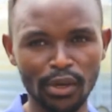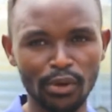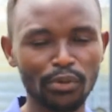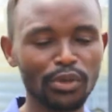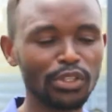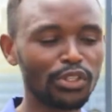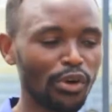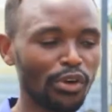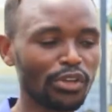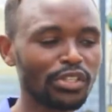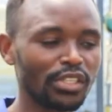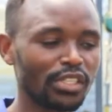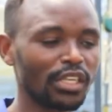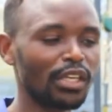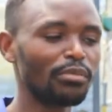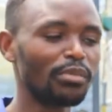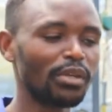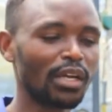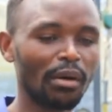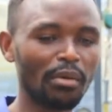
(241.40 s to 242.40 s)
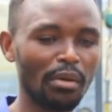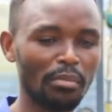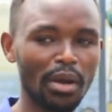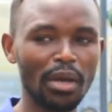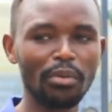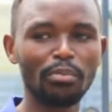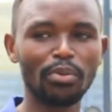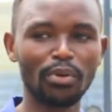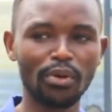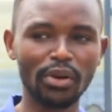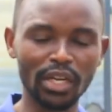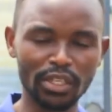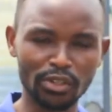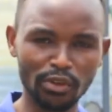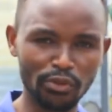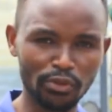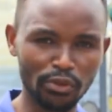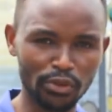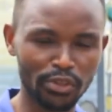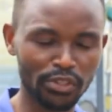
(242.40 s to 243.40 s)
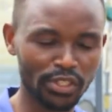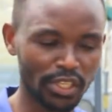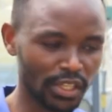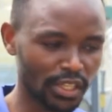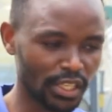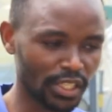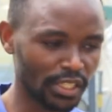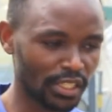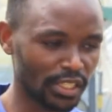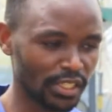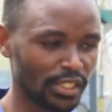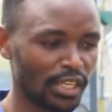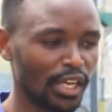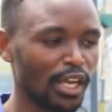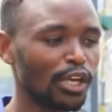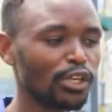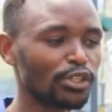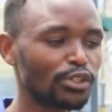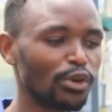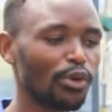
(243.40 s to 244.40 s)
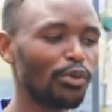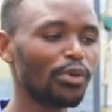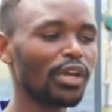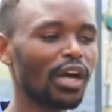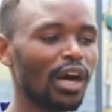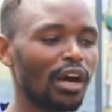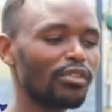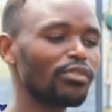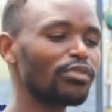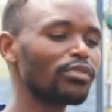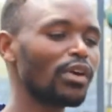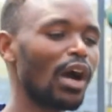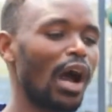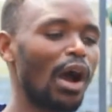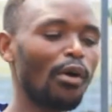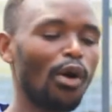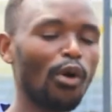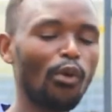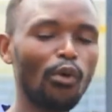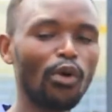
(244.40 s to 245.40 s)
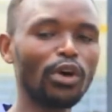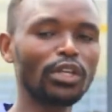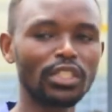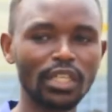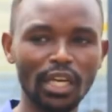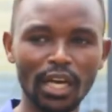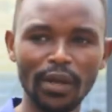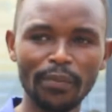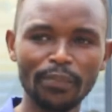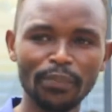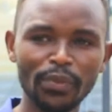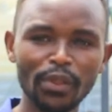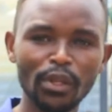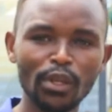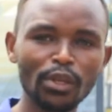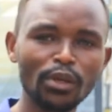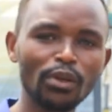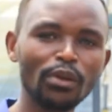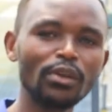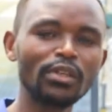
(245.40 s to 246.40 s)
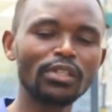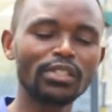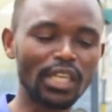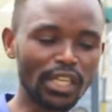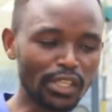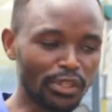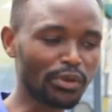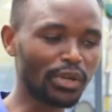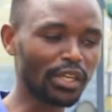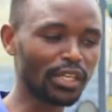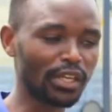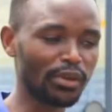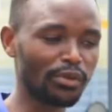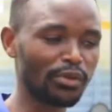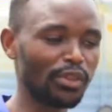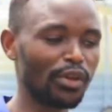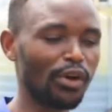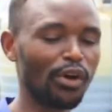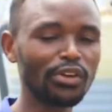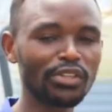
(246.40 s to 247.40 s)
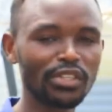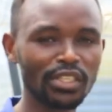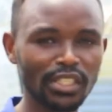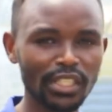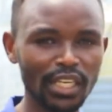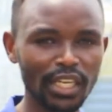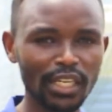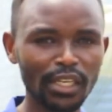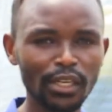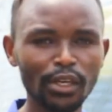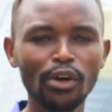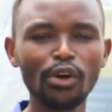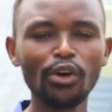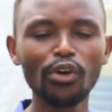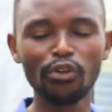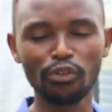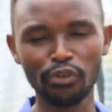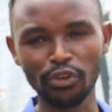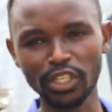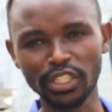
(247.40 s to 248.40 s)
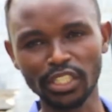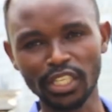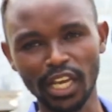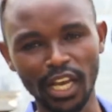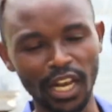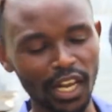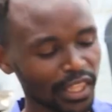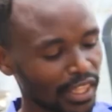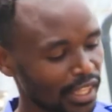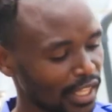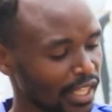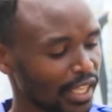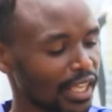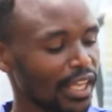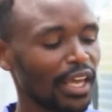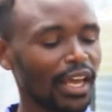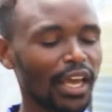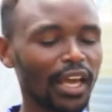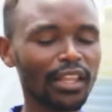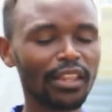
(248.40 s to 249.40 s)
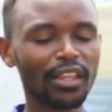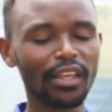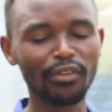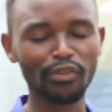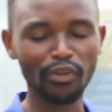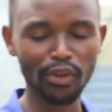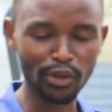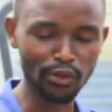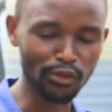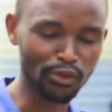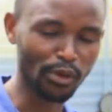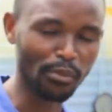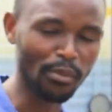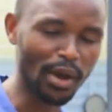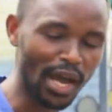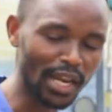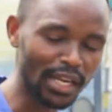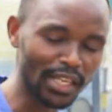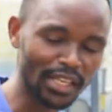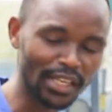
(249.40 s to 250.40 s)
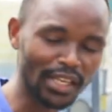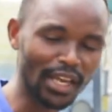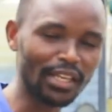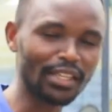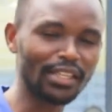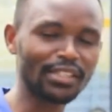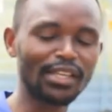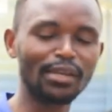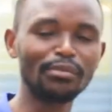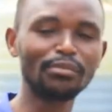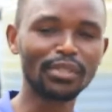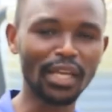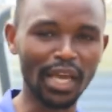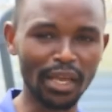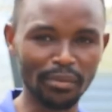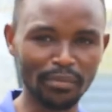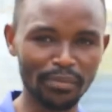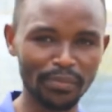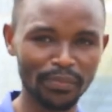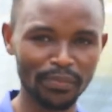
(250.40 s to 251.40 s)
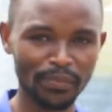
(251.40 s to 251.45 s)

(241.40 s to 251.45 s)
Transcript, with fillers: which oxygen become a byproduct of photosynthesis. So we have our water saturated with oxygen, fish healthy, and they feed from algae at the same time.